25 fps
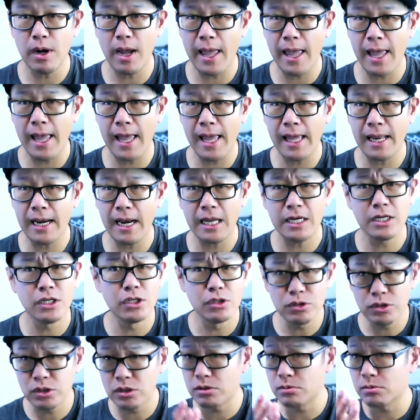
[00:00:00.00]
And I do
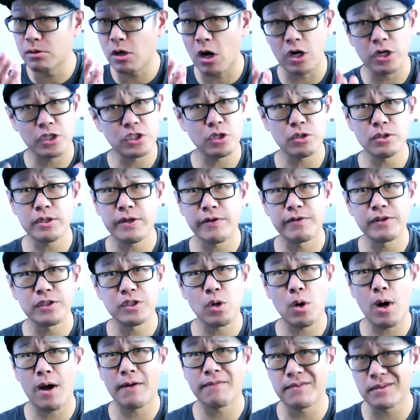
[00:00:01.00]
card shows every
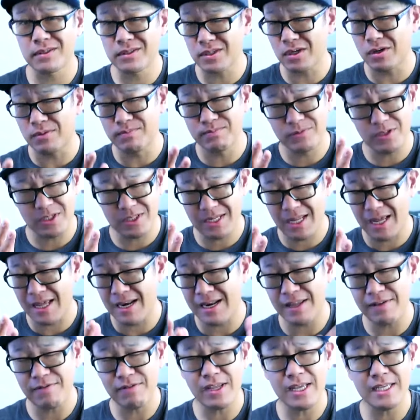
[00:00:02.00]
so often. So just kind of
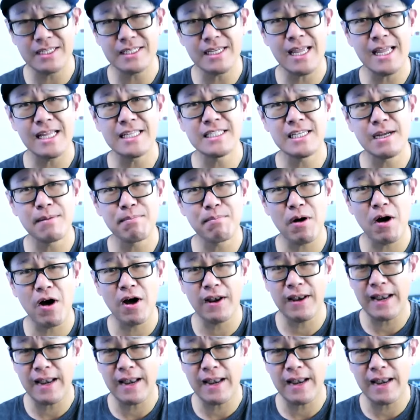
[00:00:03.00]
give you guys a heads up on